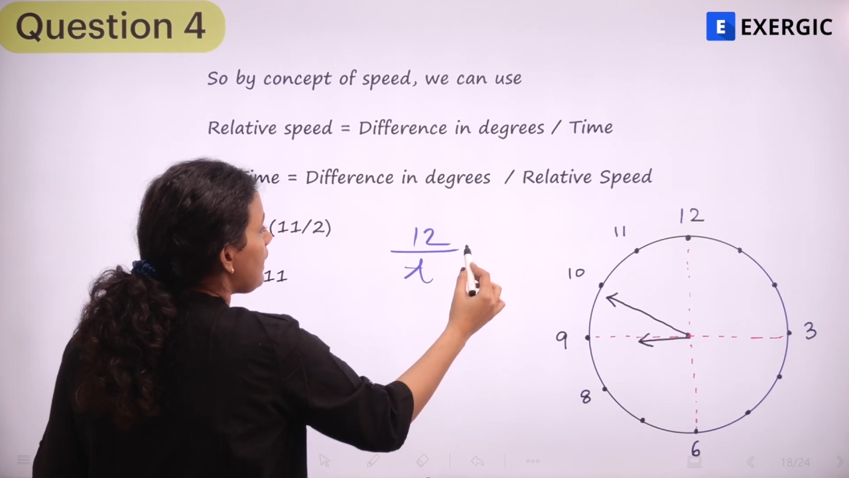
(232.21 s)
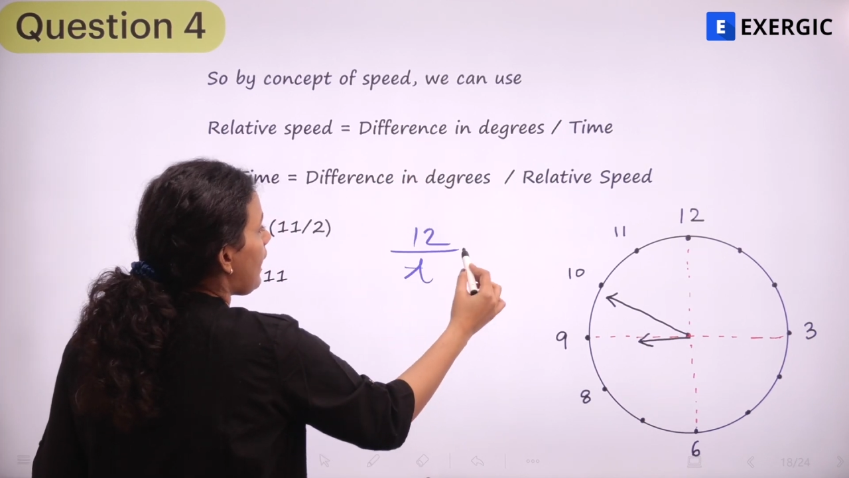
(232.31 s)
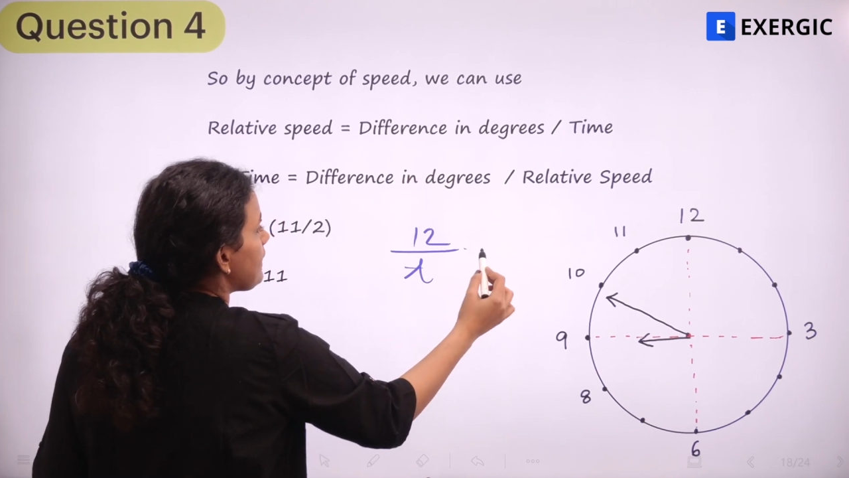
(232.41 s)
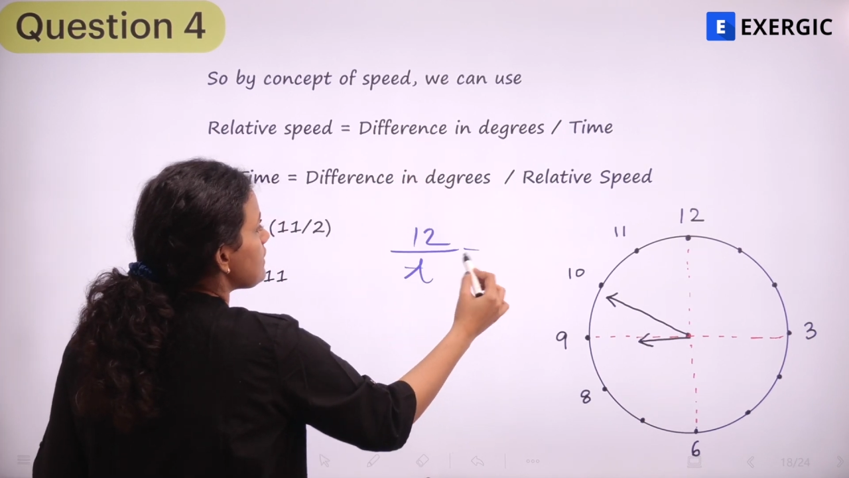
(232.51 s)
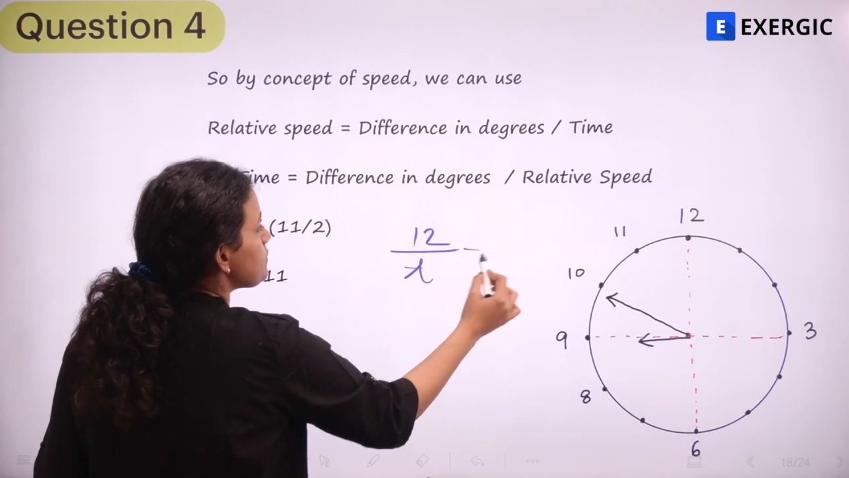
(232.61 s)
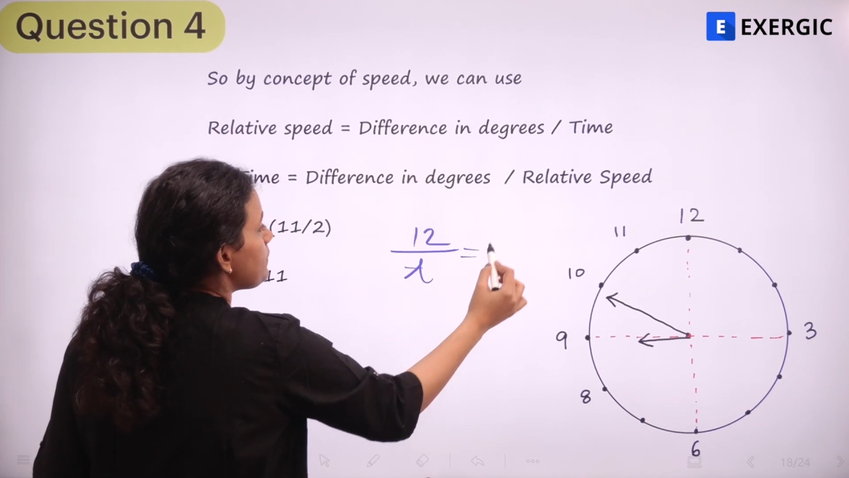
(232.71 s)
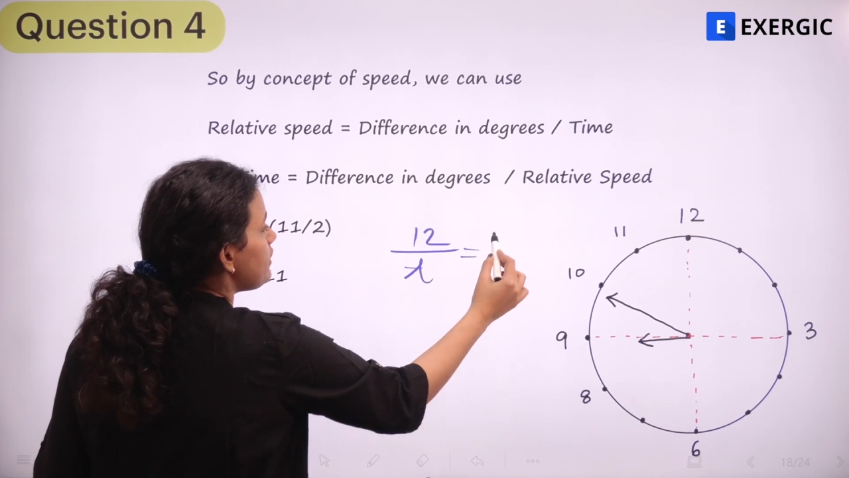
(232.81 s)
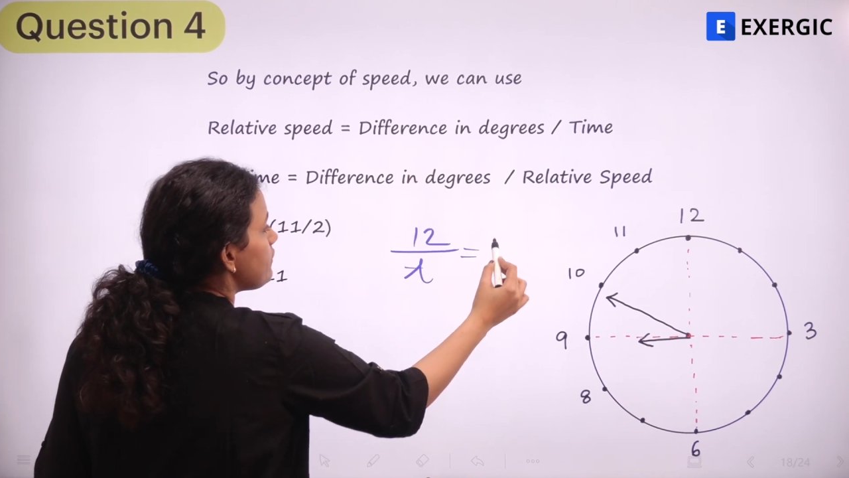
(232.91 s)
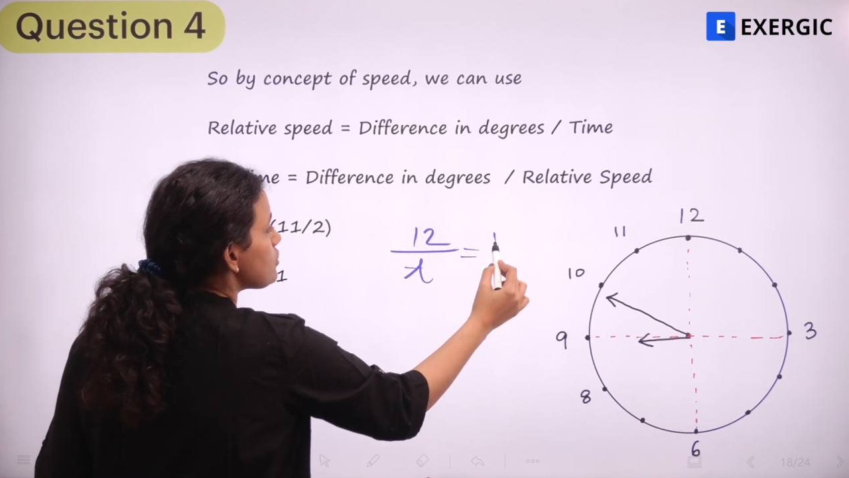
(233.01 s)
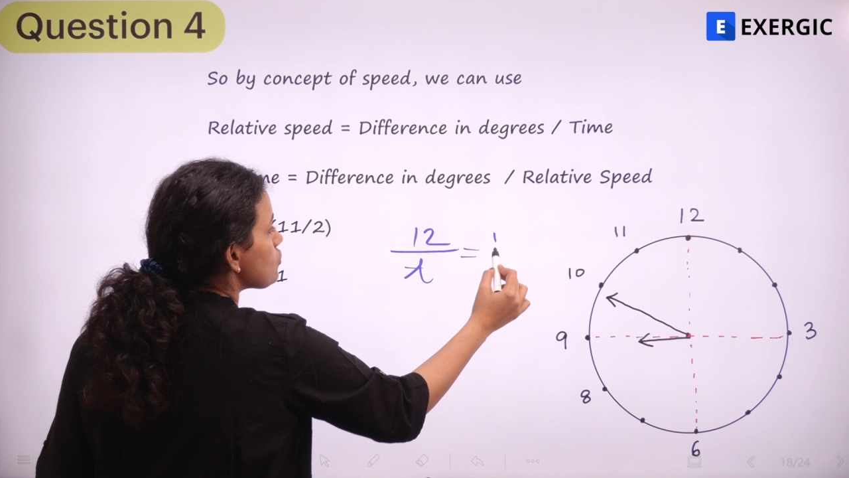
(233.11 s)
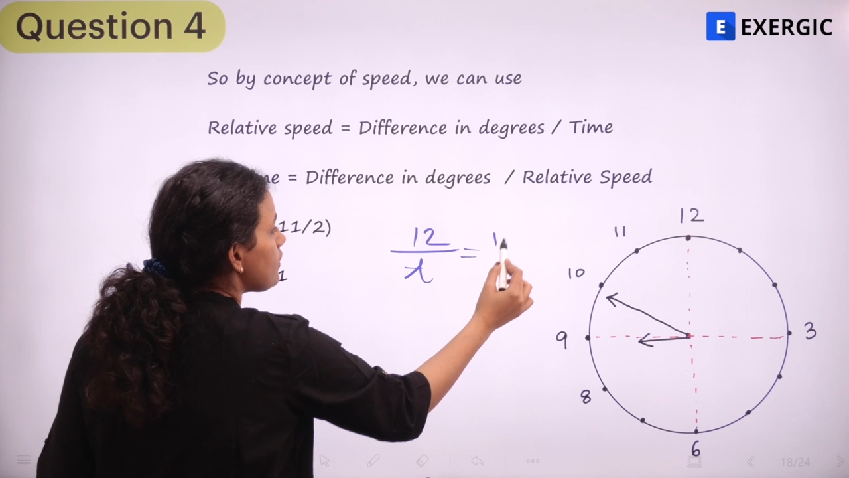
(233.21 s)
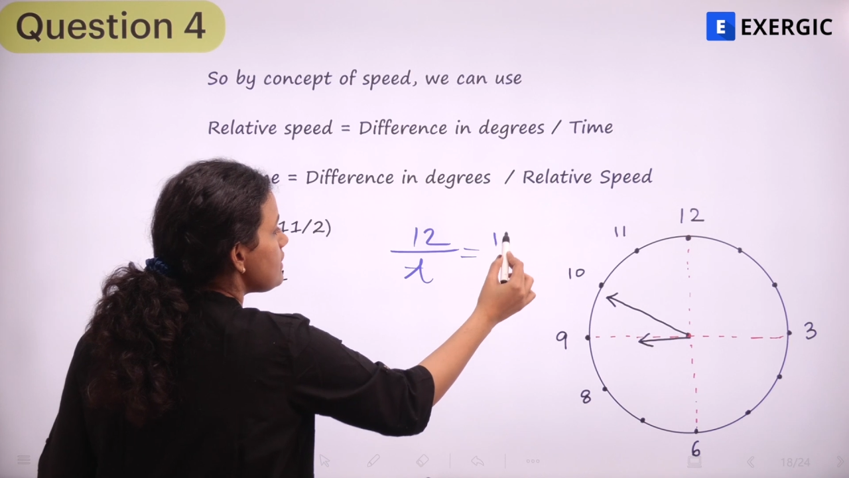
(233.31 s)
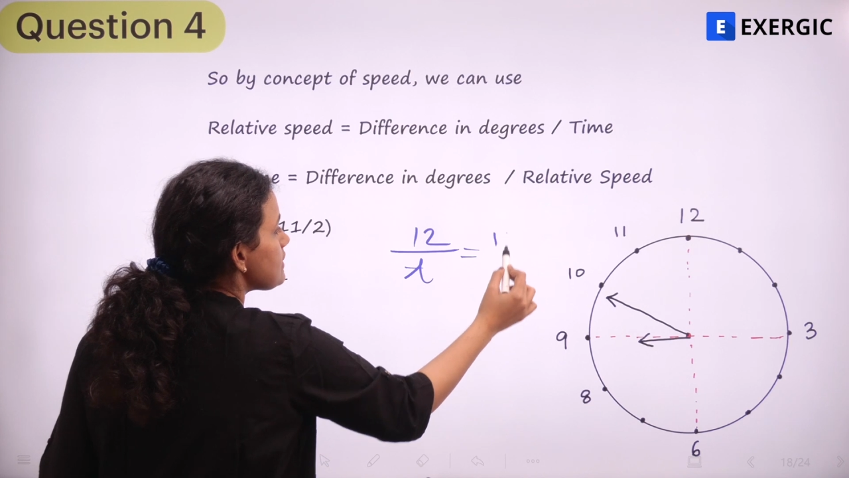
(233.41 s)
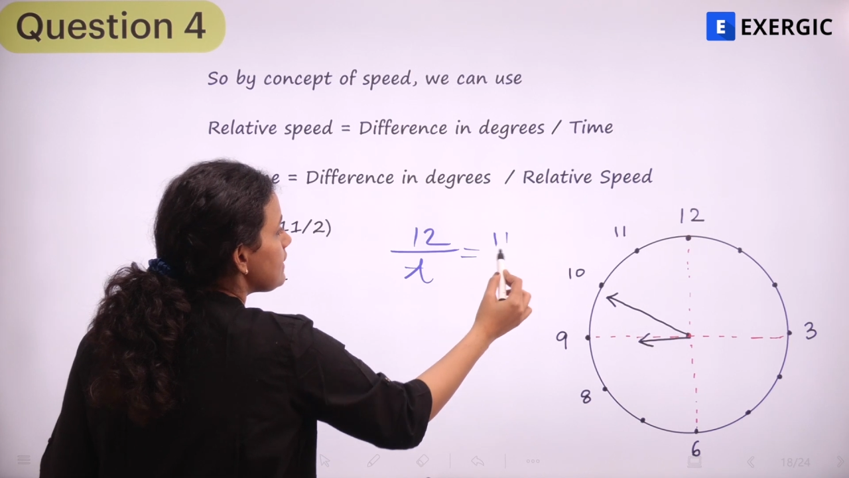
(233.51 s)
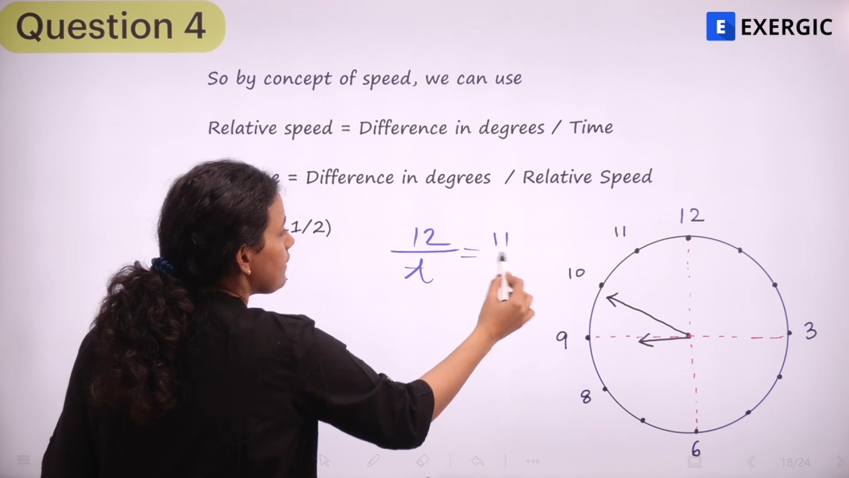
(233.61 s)
and the speed we saw
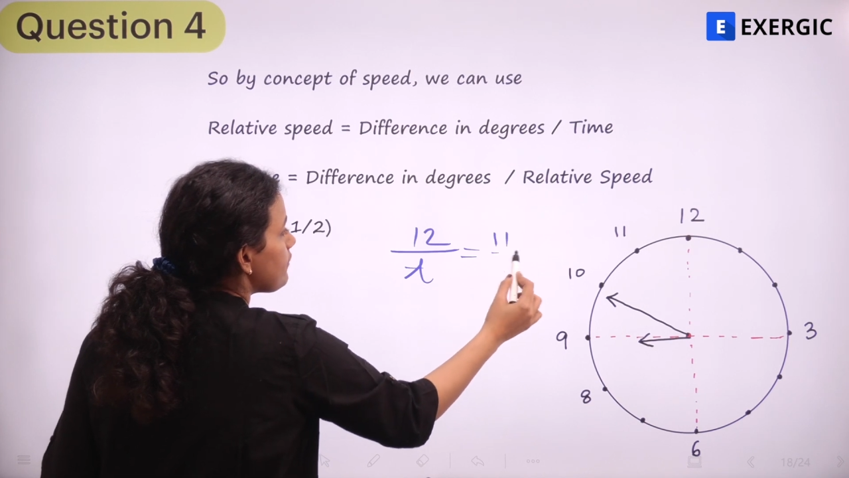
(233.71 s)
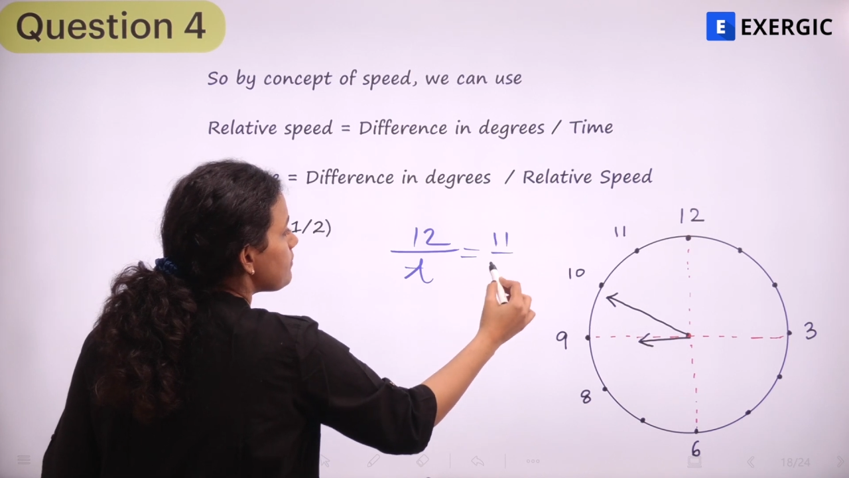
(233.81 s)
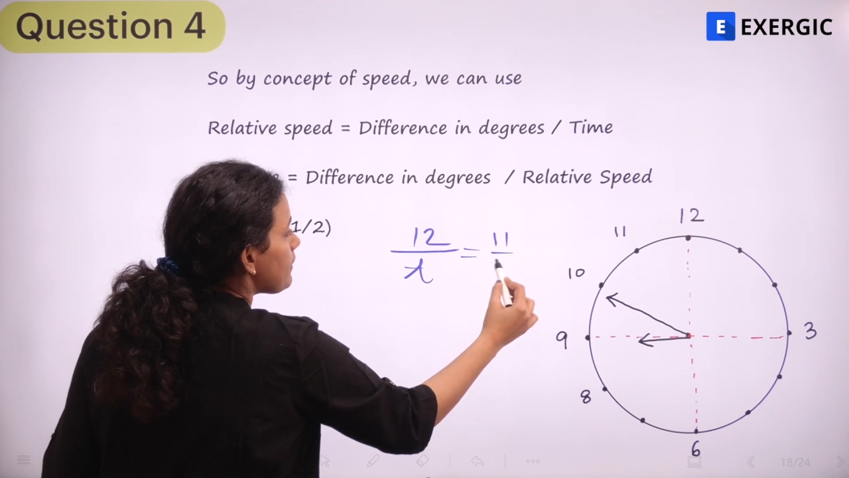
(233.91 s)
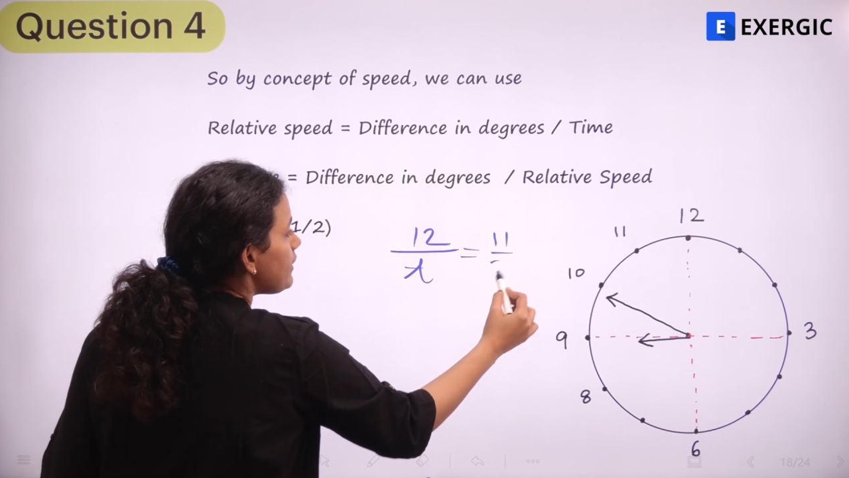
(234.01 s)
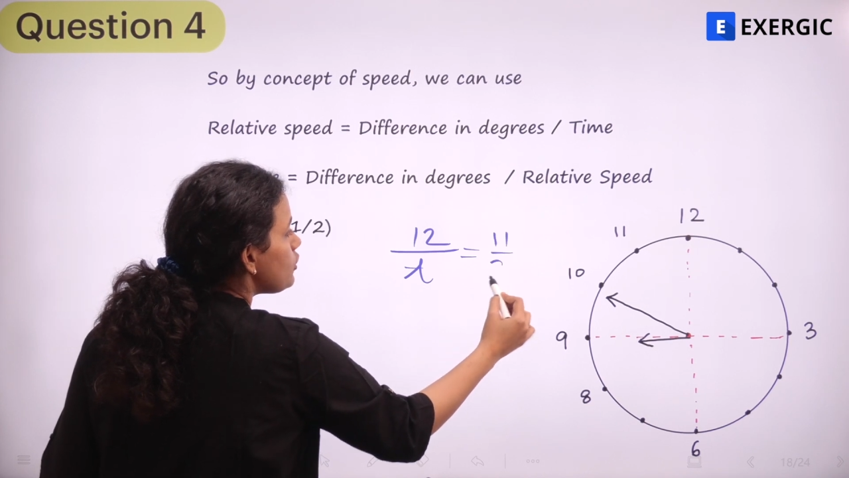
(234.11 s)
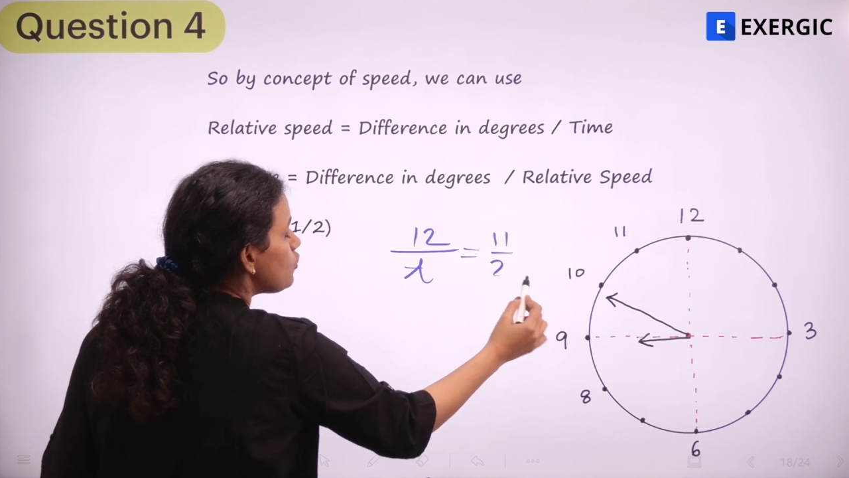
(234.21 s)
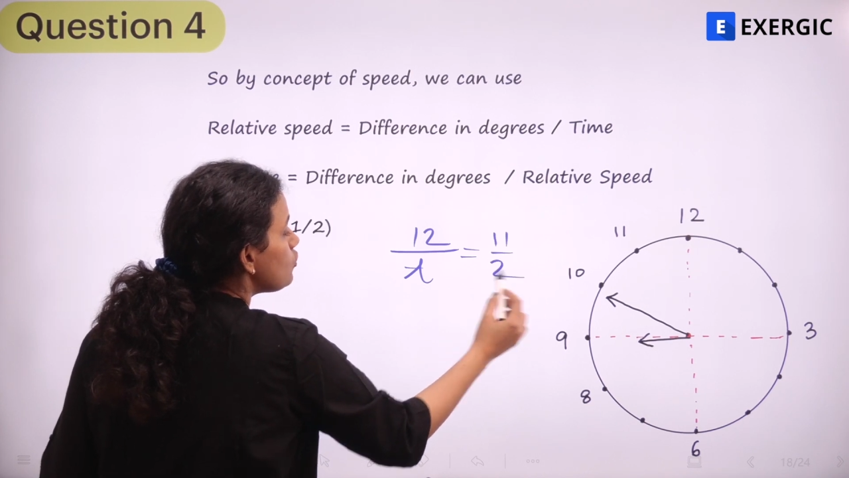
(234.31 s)
is 11 by 2.